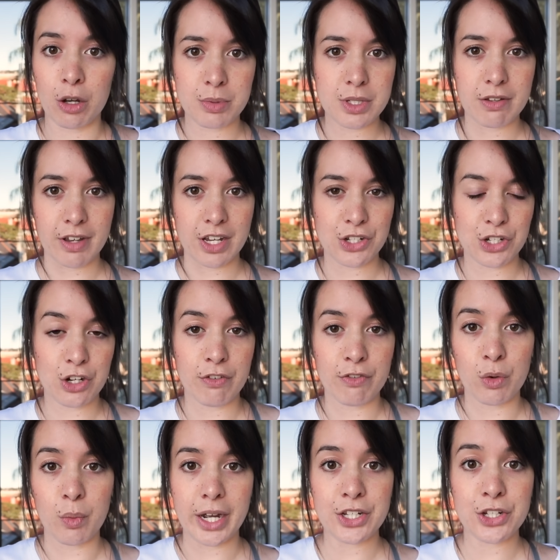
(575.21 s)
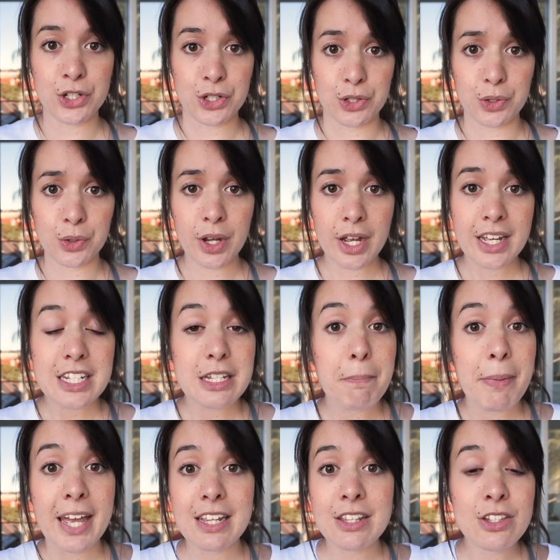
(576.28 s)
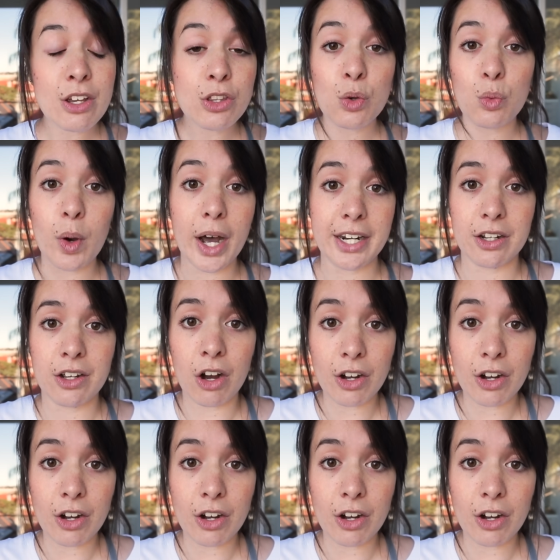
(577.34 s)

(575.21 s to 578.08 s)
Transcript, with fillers: observation of a white shoe depends on the wider